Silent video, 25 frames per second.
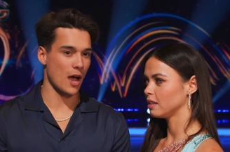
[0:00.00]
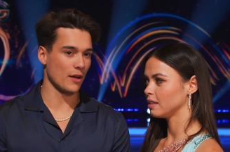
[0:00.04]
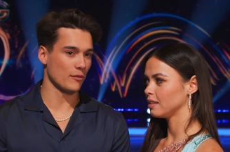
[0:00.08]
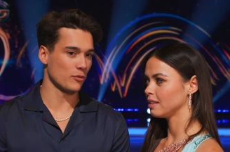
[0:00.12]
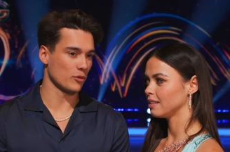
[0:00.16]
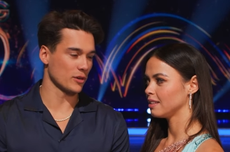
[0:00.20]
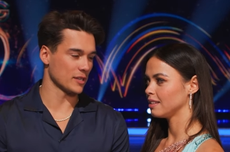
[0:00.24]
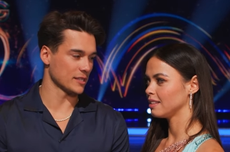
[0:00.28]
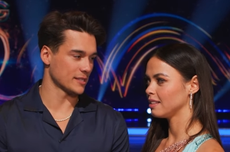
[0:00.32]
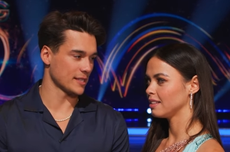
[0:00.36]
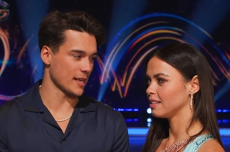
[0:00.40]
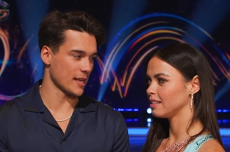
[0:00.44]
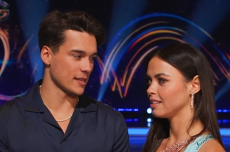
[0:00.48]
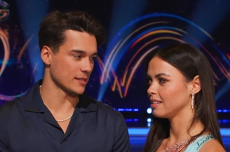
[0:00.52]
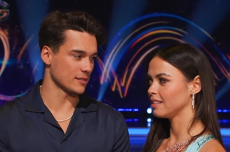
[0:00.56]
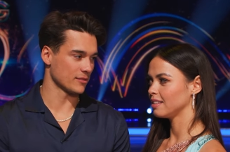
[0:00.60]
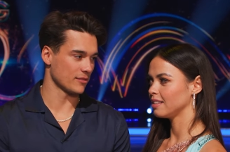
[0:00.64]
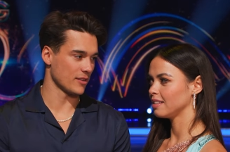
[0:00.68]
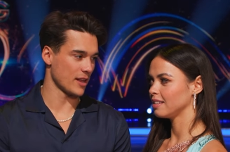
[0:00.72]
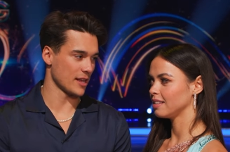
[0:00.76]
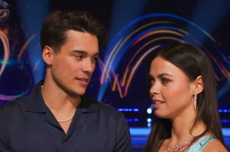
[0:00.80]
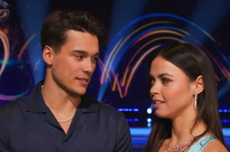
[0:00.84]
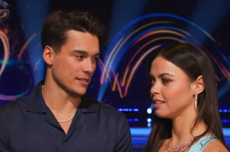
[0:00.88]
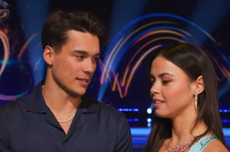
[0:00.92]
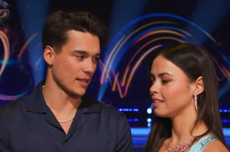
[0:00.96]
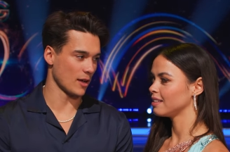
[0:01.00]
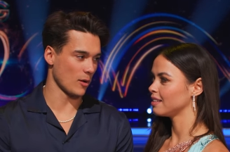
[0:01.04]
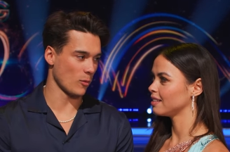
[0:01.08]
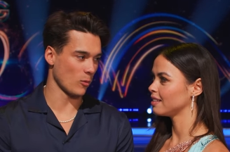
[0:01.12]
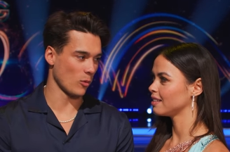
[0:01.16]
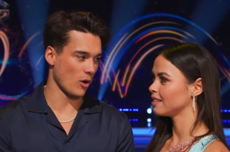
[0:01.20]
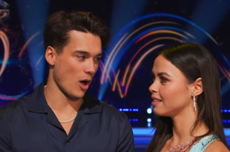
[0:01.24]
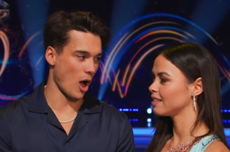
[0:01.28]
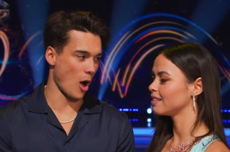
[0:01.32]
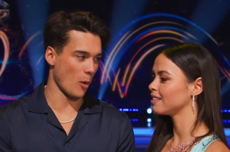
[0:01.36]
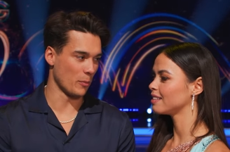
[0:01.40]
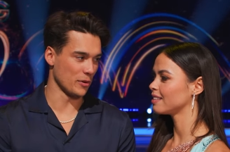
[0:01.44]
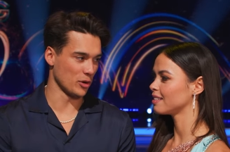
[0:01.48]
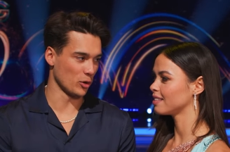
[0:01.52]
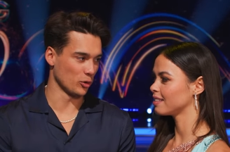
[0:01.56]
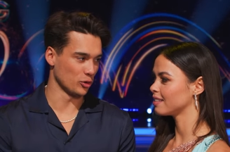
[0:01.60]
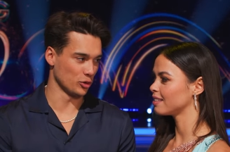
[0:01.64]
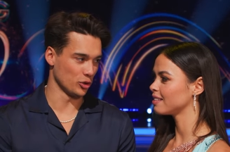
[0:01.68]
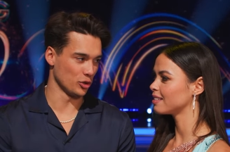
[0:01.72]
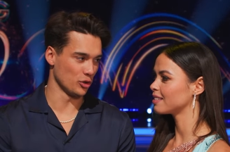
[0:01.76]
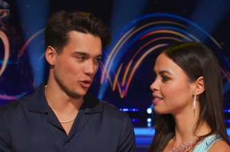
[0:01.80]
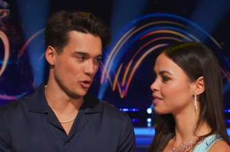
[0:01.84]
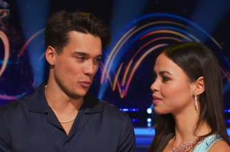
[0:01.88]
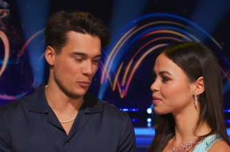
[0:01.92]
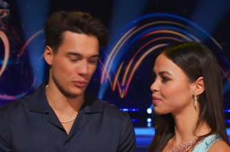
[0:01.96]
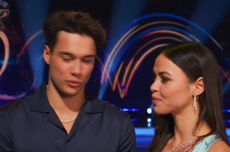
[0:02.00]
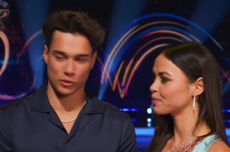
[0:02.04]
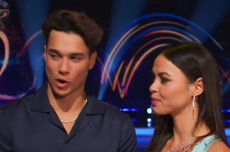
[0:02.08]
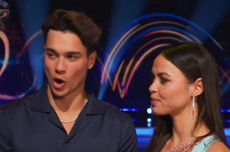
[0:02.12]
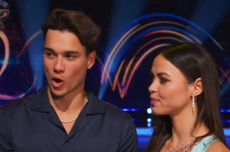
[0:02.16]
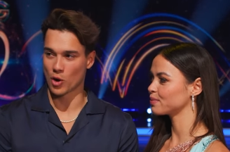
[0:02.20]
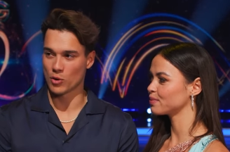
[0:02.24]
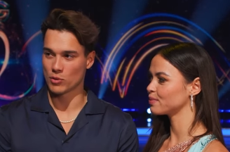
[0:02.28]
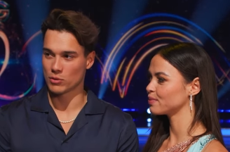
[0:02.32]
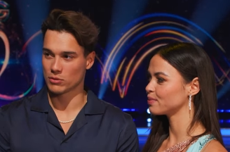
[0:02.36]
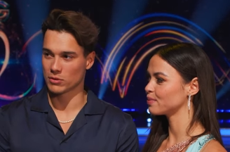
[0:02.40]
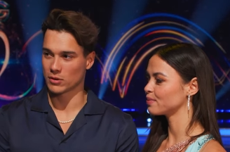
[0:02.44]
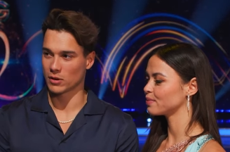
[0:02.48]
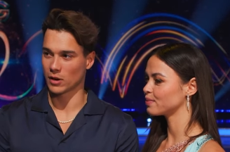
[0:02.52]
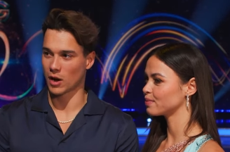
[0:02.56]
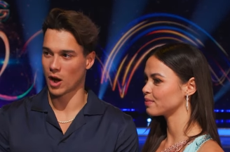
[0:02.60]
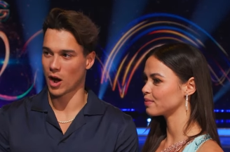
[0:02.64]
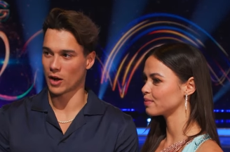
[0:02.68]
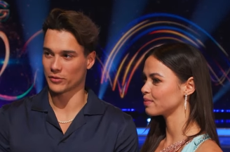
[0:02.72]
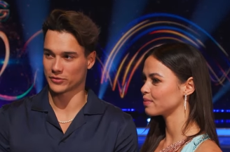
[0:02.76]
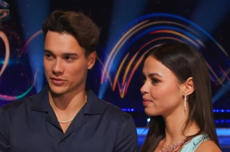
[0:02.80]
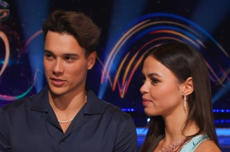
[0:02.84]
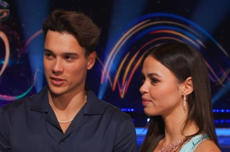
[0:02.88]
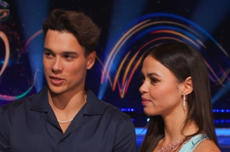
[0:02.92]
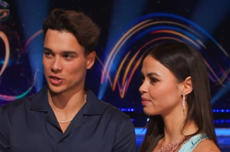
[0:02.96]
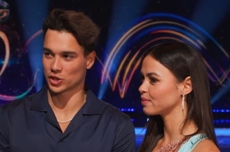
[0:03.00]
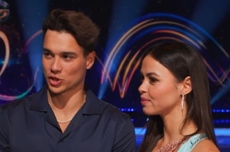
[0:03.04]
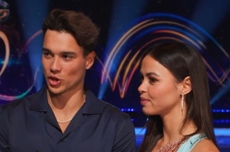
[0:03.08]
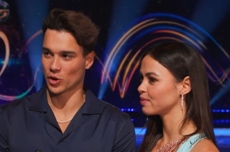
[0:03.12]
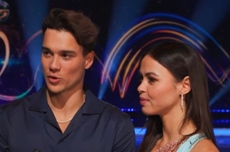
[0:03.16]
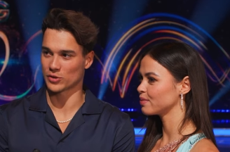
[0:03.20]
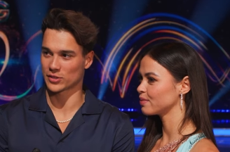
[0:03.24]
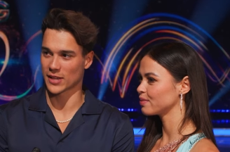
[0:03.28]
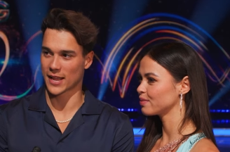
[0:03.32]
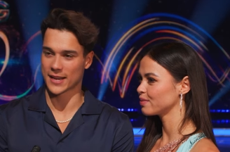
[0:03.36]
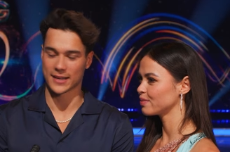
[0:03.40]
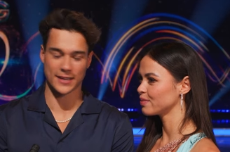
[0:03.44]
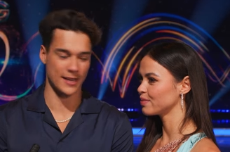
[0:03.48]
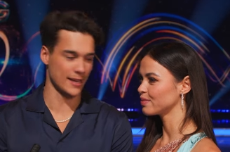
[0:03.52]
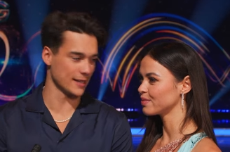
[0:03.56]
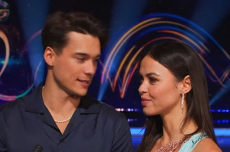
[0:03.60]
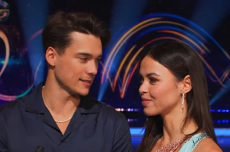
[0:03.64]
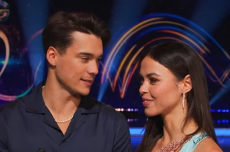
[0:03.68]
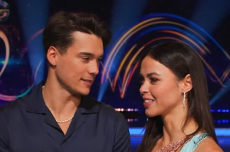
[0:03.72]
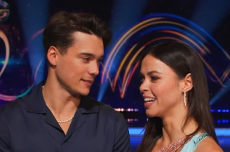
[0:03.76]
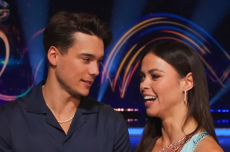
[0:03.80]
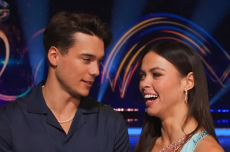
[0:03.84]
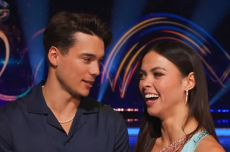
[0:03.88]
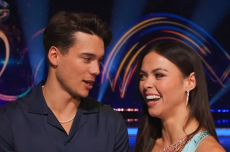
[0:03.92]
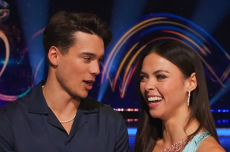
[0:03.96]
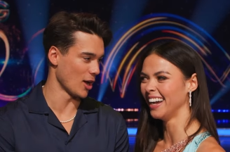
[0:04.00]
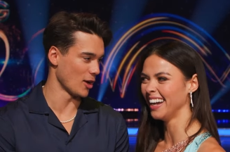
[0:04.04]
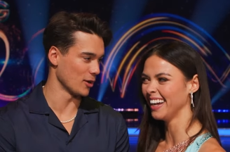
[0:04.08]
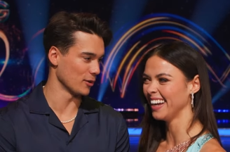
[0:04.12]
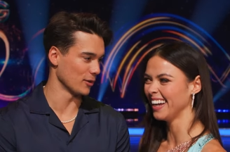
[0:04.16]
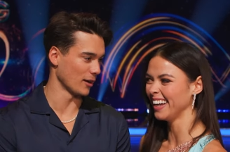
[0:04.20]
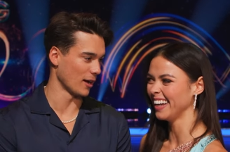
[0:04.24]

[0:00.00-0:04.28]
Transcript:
Speaker 1: I've already said to Vanessa that well, I'll be your new pro after the show's ended. You know,